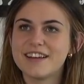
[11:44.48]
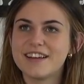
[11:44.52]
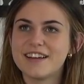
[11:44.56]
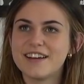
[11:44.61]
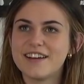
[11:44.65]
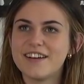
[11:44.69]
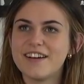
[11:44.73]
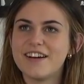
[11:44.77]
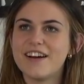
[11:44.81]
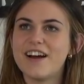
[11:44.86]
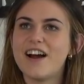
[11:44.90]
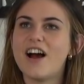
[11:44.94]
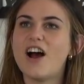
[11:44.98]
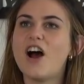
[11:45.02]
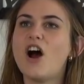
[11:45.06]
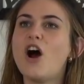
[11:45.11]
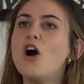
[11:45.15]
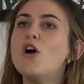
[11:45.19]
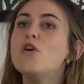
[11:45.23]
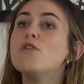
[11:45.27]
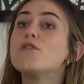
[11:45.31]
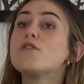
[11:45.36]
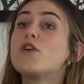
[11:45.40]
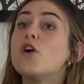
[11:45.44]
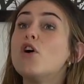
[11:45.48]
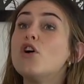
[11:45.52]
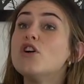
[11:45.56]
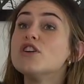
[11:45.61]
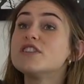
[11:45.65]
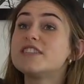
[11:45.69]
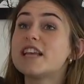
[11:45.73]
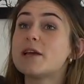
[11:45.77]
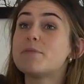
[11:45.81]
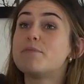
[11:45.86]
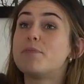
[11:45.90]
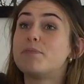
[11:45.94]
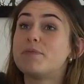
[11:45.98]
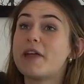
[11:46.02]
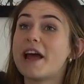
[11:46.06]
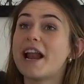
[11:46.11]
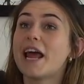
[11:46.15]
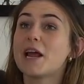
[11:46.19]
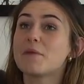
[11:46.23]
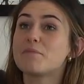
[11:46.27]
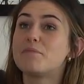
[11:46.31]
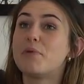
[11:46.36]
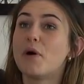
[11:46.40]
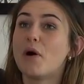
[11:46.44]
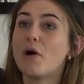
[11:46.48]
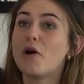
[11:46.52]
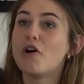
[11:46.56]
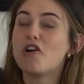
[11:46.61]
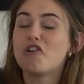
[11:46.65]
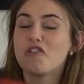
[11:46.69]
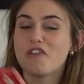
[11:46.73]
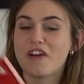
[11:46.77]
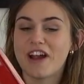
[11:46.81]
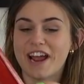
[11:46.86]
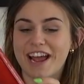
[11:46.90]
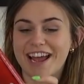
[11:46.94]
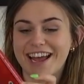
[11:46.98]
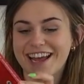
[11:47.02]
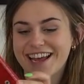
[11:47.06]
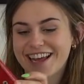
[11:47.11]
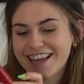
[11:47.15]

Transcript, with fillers: So you know you. Like, oh, of course they like, they like pour that.